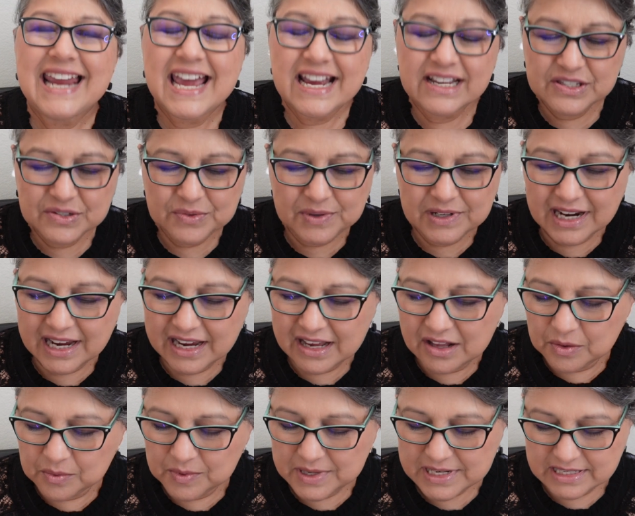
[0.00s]
next one I
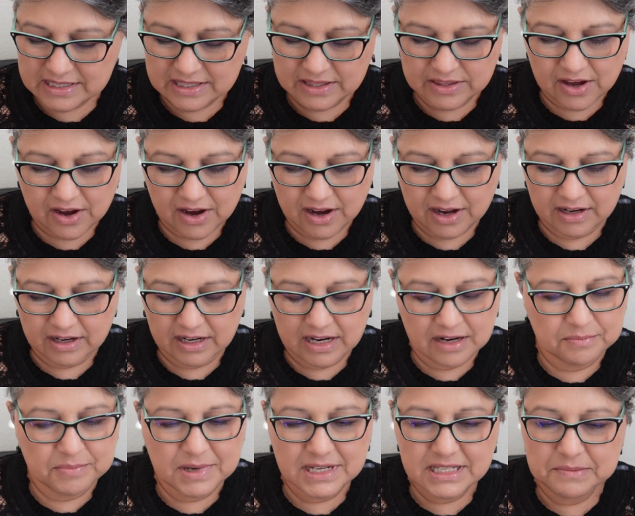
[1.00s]
always thought,
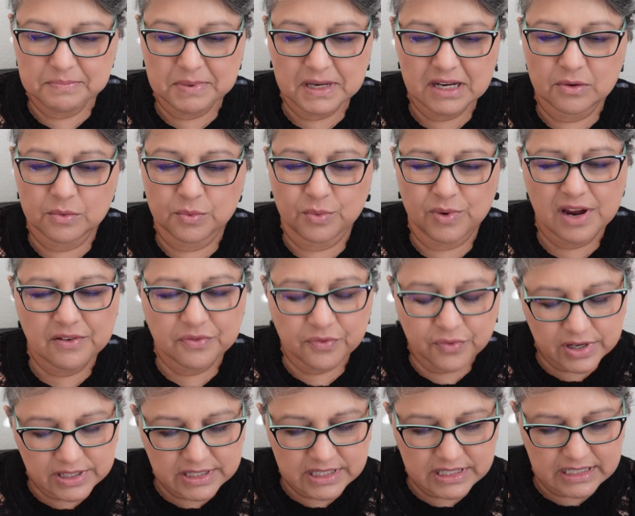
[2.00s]
it must be a
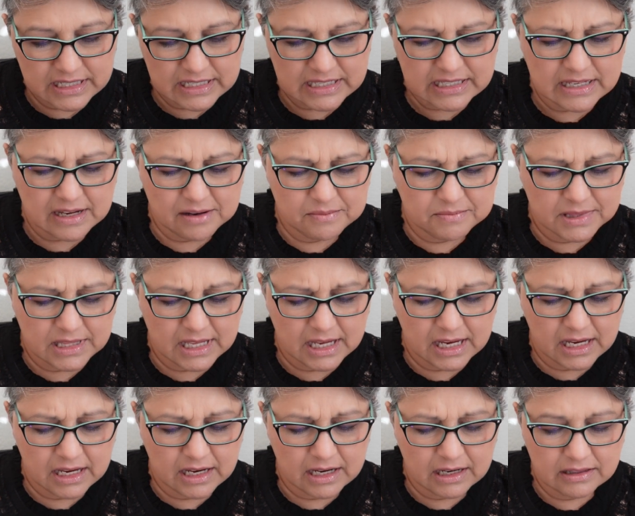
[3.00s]
reference to
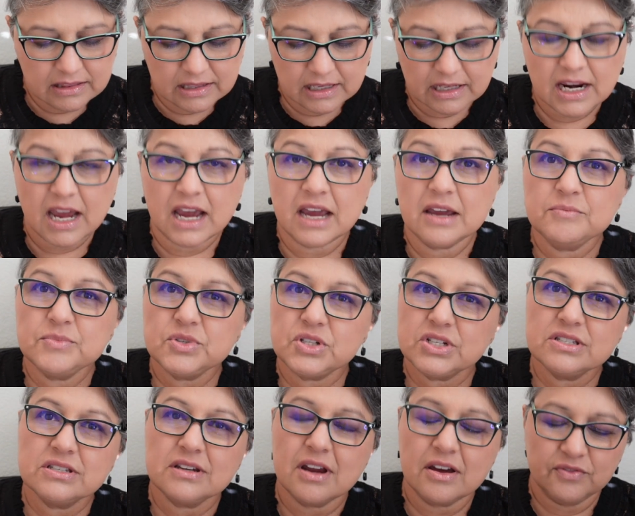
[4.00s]
something that I'm
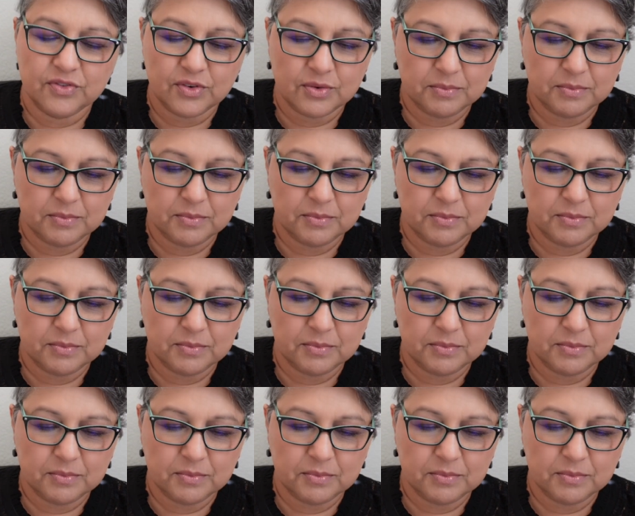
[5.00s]
just not